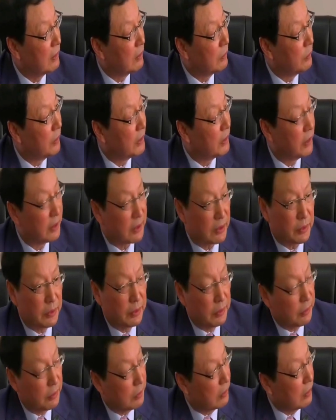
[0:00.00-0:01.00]
which is,
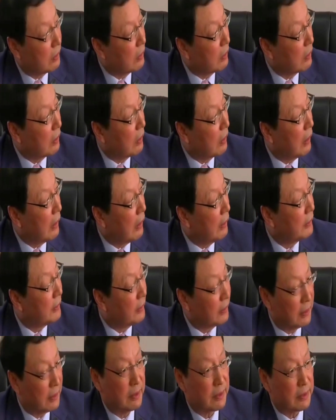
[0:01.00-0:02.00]
I
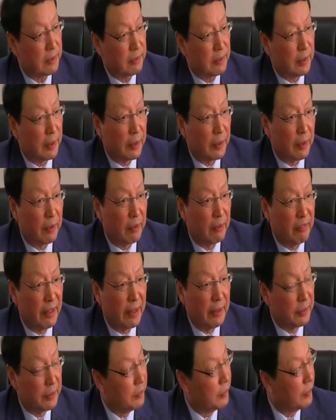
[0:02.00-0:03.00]
think, is
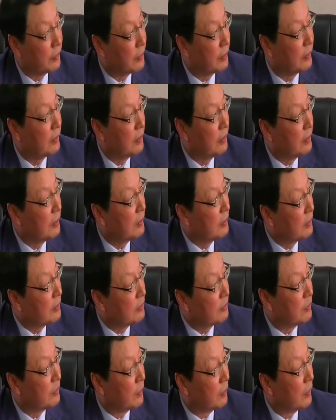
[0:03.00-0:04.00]
very good
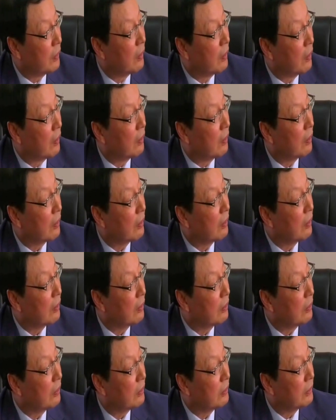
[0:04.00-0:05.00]
for
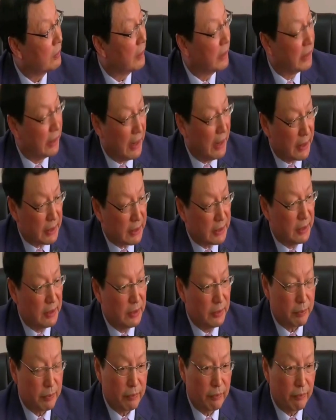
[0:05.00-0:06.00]
the
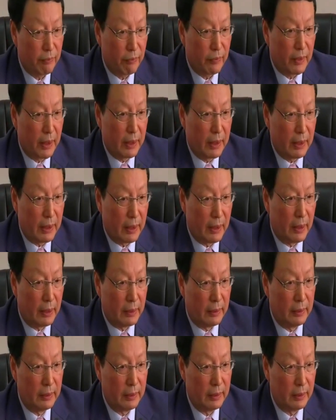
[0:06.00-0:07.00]
election.
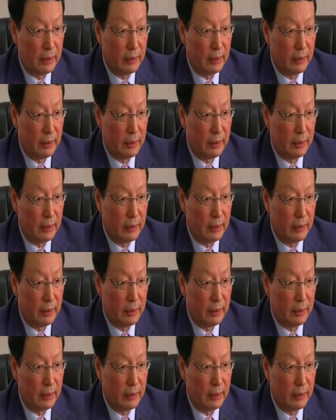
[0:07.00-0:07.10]
And